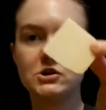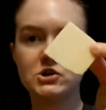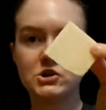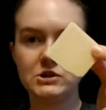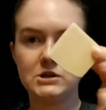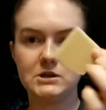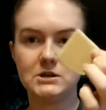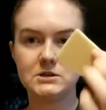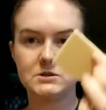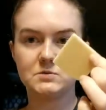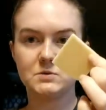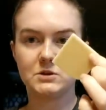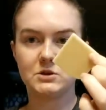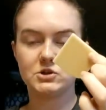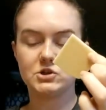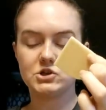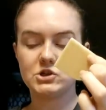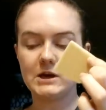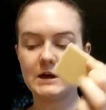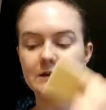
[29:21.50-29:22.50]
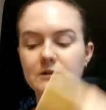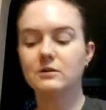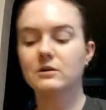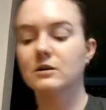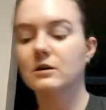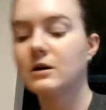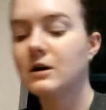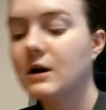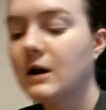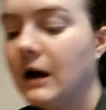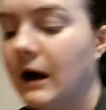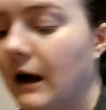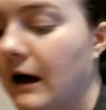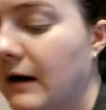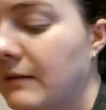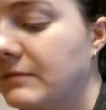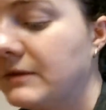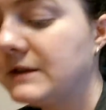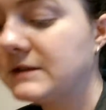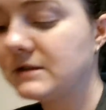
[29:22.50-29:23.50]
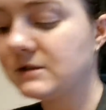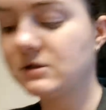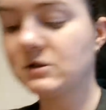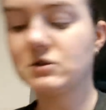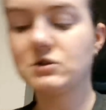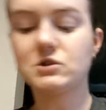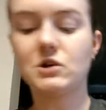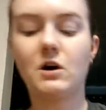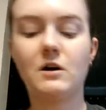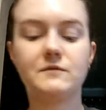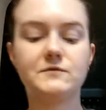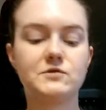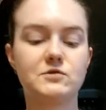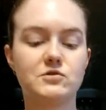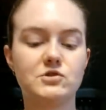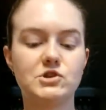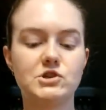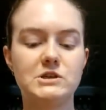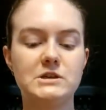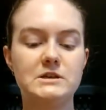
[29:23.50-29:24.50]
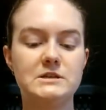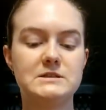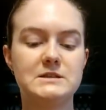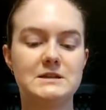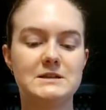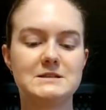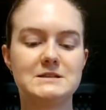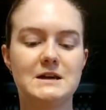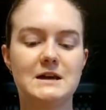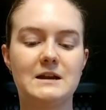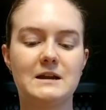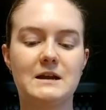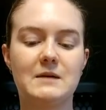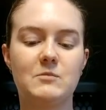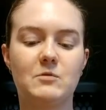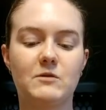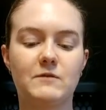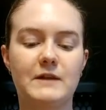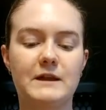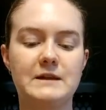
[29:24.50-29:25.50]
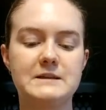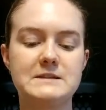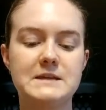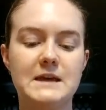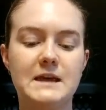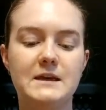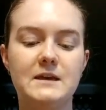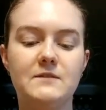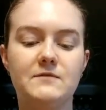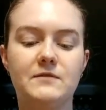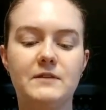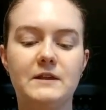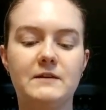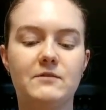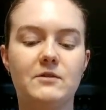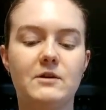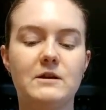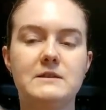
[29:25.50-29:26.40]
cheese with the cheddar. This is a softer cheese and it's kind of got more of like a tangy flavor.